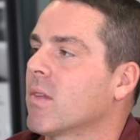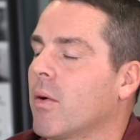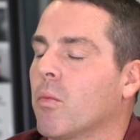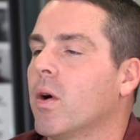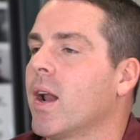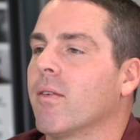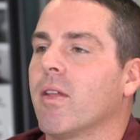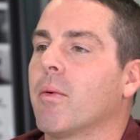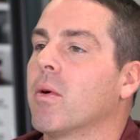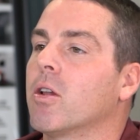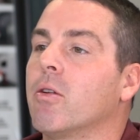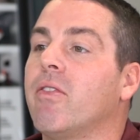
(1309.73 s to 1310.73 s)
whatever, they
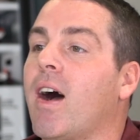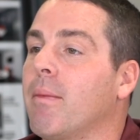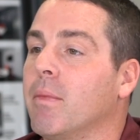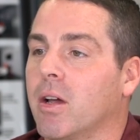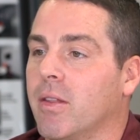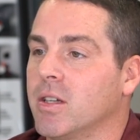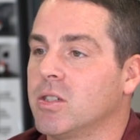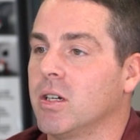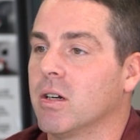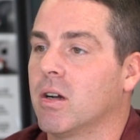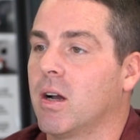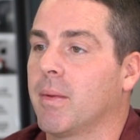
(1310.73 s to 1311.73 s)
want to do $5 million this
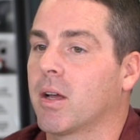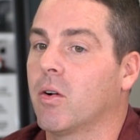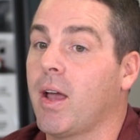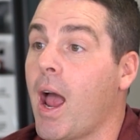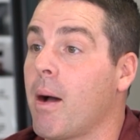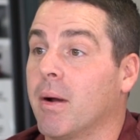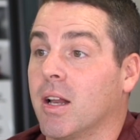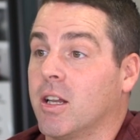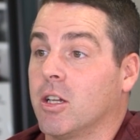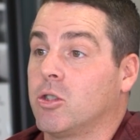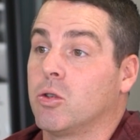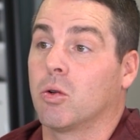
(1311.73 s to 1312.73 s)
year. And I'm like, okay, how many
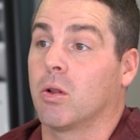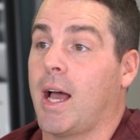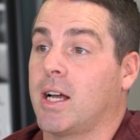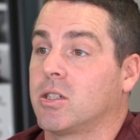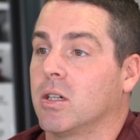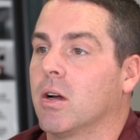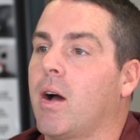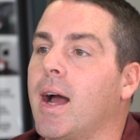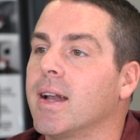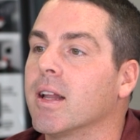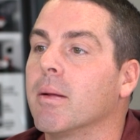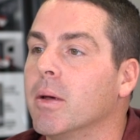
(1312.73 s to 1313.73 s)
did you do last year? Oh, I
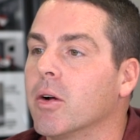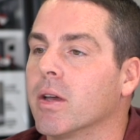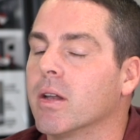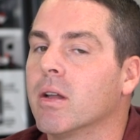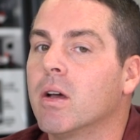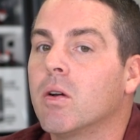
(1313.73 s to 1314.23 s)
did $1 million.